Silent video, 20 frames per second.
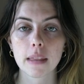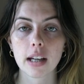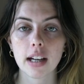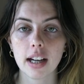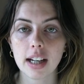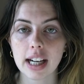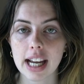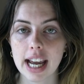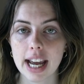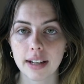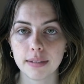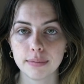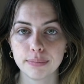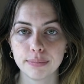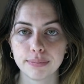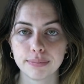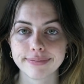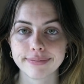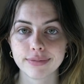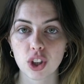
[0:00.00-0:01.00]
again
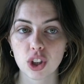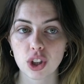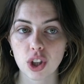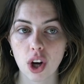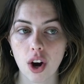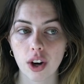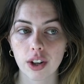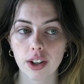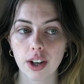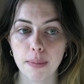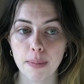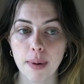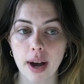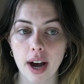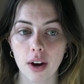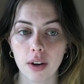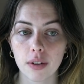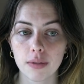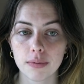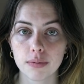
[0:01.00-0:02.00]
to talk
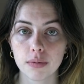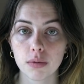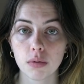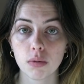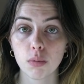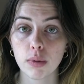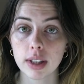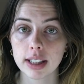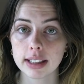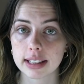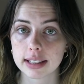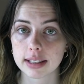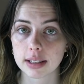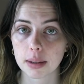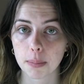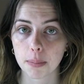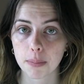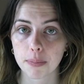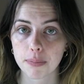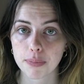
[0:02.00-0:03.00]
about
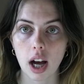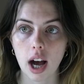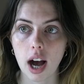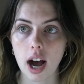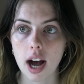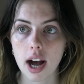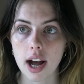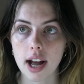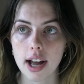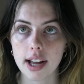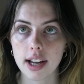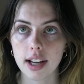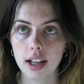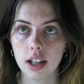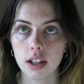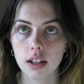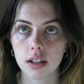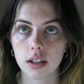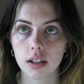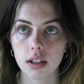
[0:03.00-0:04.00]
racism.
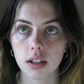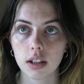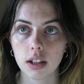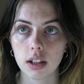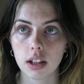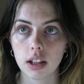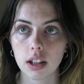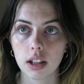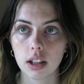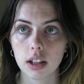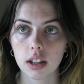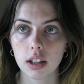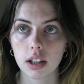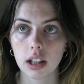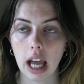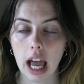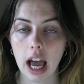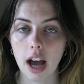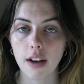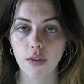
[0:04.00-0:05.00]
I
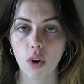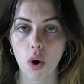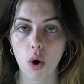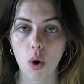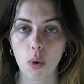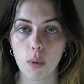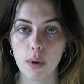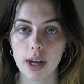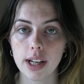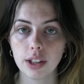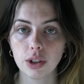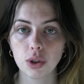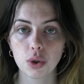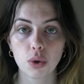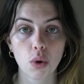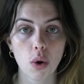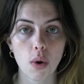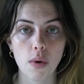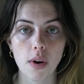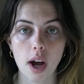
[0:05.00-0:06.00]
have always
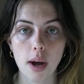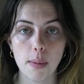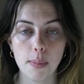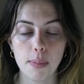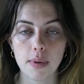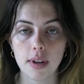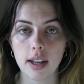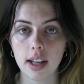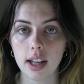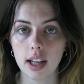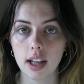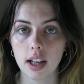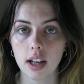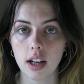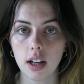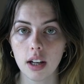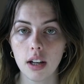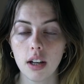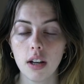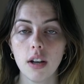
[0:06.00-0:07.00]
grown up
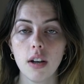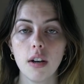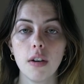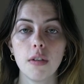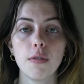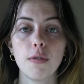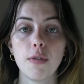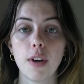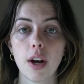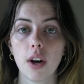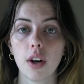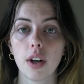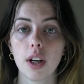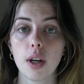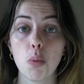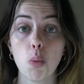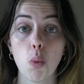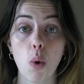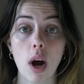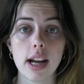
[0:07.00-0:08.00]
in very
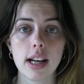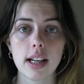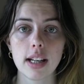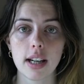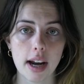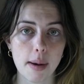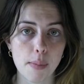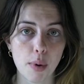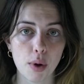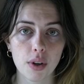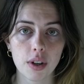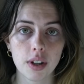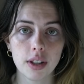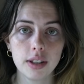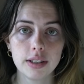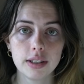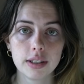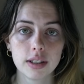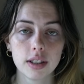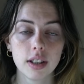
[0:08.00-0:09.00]
white
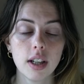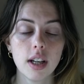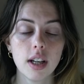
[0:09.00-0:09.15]
neighborhoods.